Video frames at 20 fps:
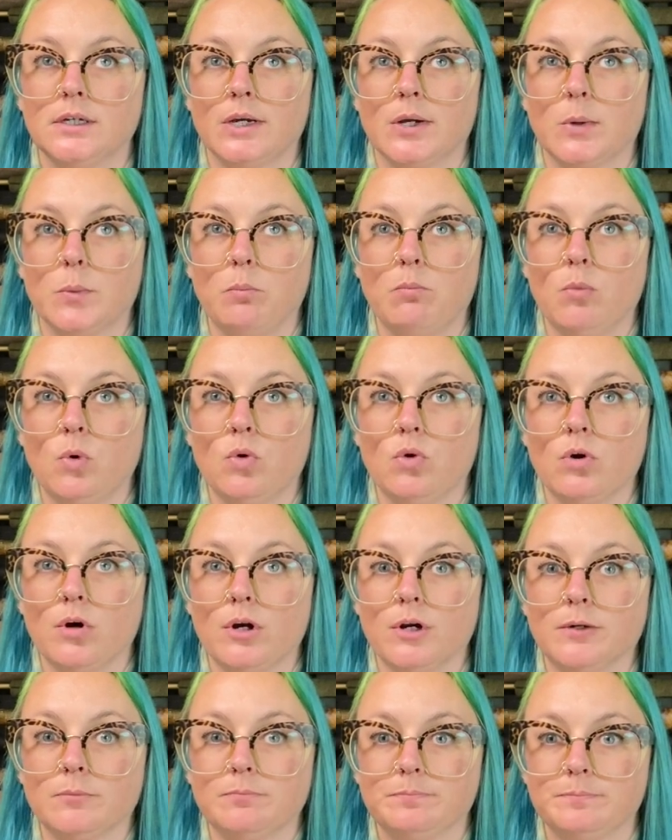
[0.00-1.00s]

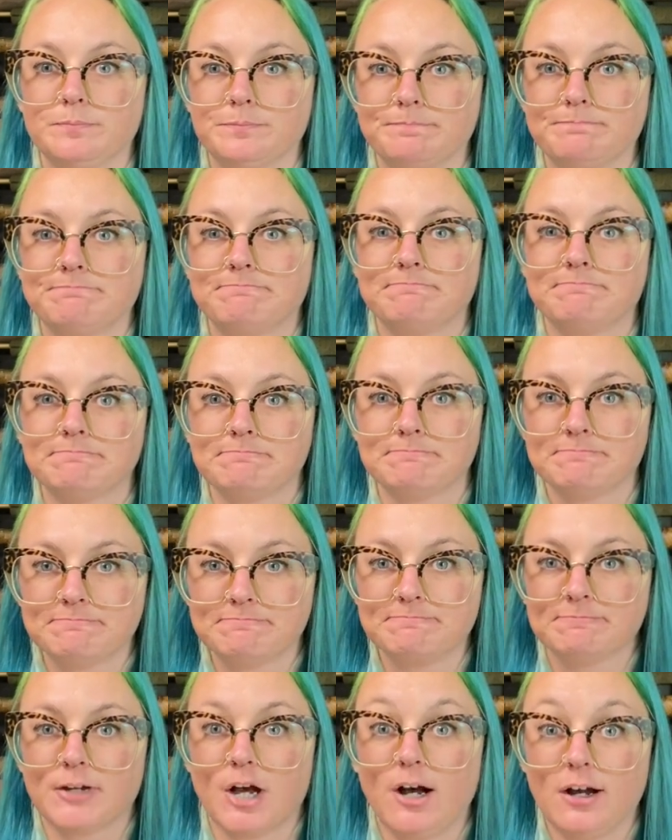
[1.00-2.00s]
more
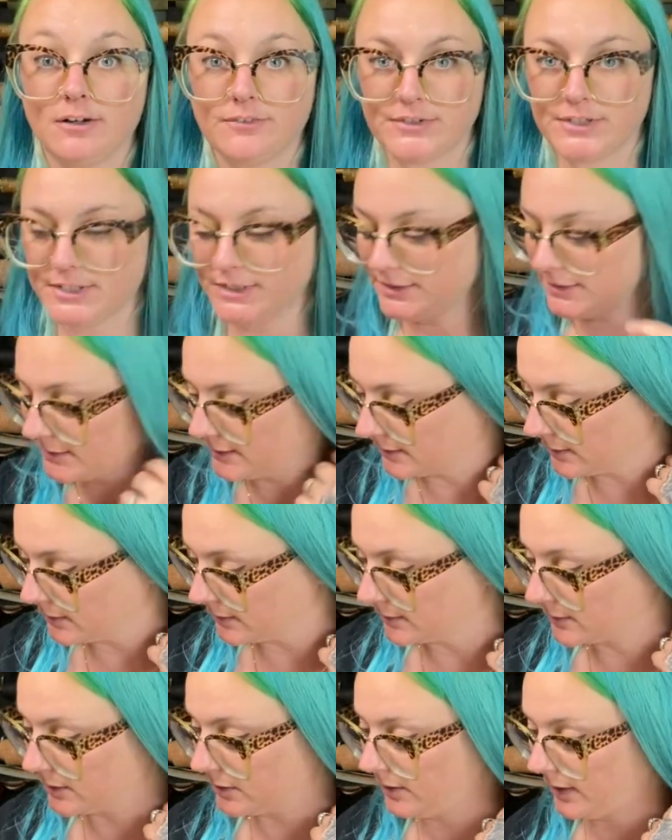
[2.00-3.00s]
obvious.
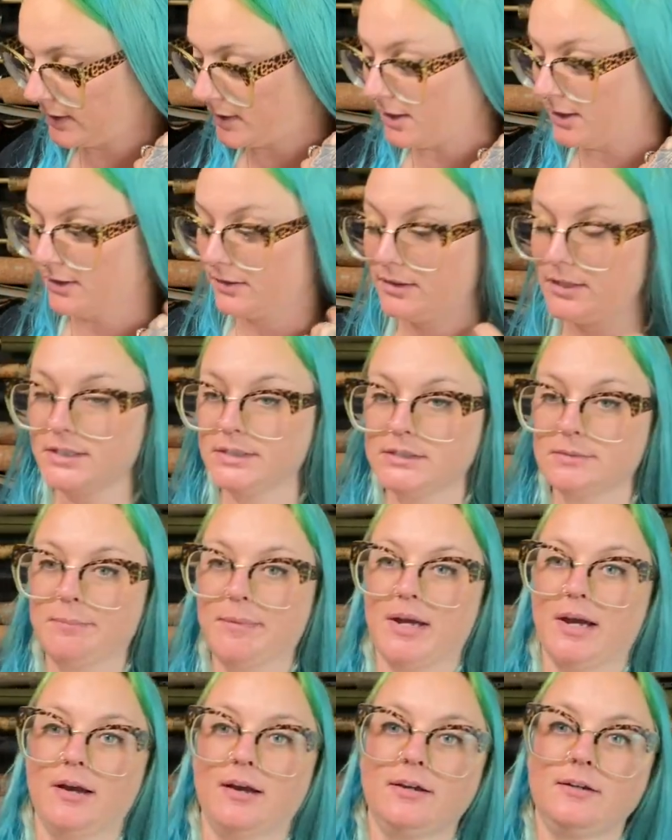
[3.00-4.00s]
So like on this
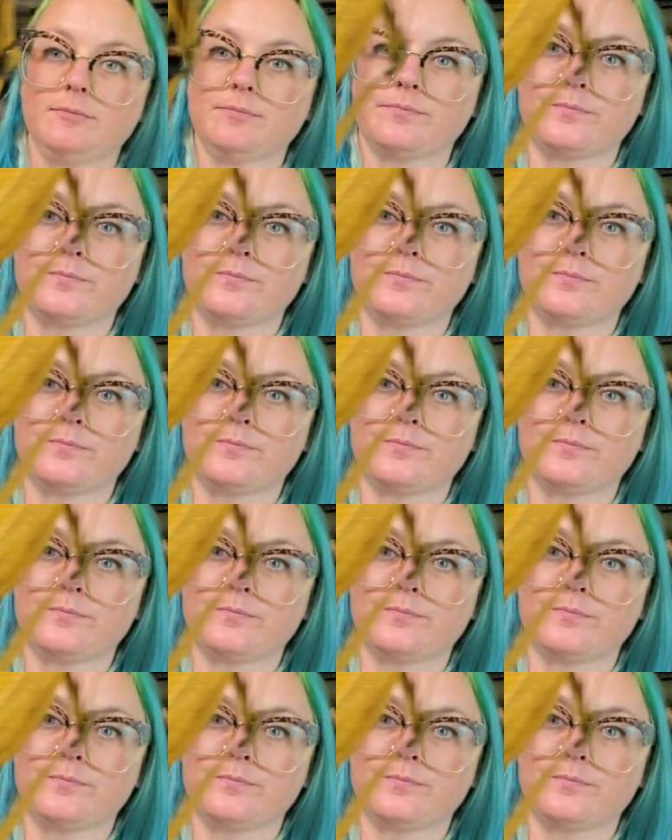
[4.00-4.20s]
bag,